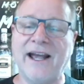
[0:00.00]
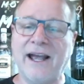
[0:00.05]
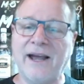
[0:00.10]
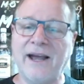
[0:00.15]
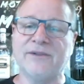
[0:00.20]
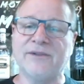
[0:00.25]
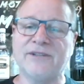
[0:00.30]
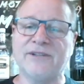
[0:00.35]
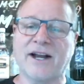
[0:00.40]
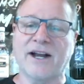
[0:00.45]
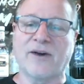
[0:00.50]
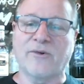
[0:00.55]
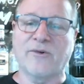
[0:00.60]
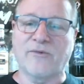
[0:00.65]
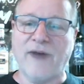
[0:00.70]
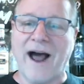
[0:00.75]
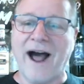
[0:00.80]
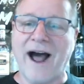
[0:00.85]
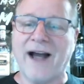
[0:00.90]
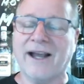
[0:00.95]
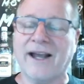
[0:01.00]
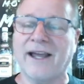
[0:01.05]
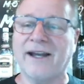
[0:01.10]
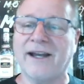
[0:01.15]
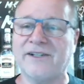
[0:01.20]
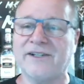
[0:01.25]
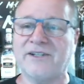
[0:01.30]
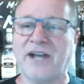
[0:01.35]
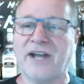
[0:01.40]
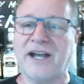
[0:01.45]
it was like a rock and
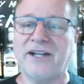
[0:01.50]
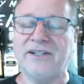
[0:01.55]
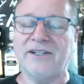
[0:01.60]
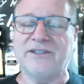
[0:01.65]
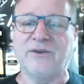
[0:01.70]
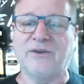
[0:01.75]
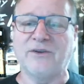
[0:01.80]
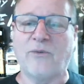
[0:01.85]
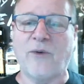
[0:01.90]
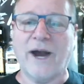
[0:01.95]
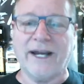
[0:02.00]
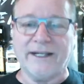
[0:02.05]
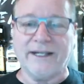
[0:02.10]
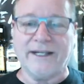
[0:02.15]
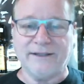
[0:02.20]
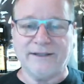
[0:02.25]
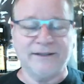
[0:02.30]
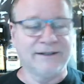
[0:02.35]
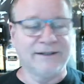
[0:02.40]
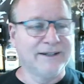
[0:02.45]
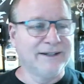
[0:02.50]
it changed to white.